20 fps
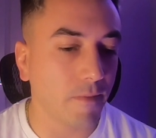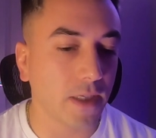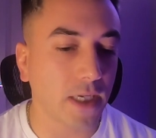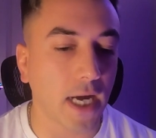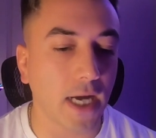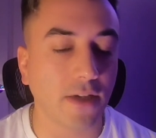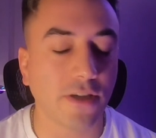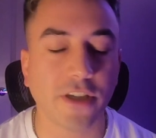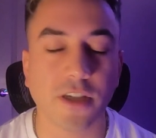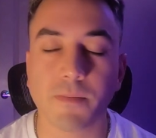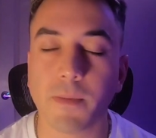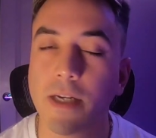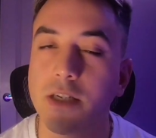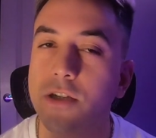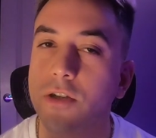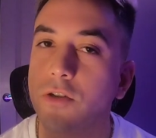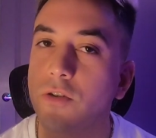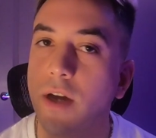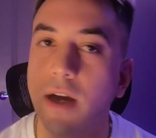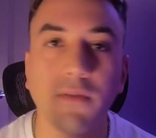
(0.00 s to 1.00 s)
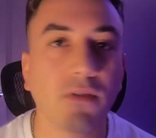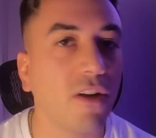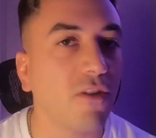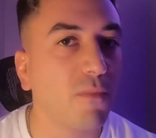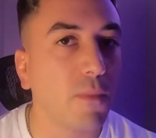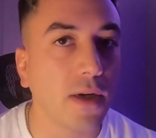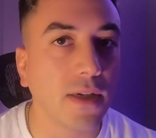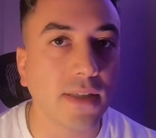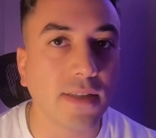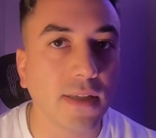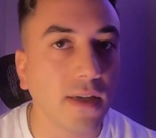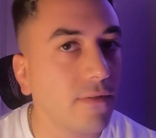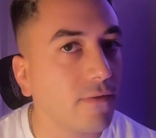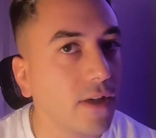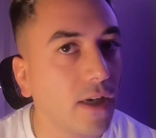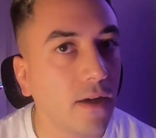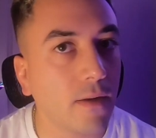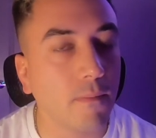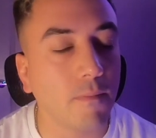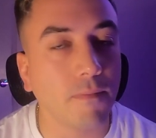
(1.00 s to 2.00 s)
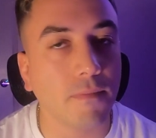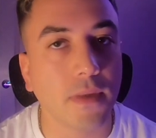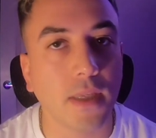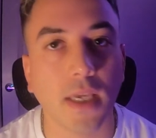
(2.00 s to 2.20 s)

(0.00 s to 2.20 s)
Guys, just make sure you have enough money saved up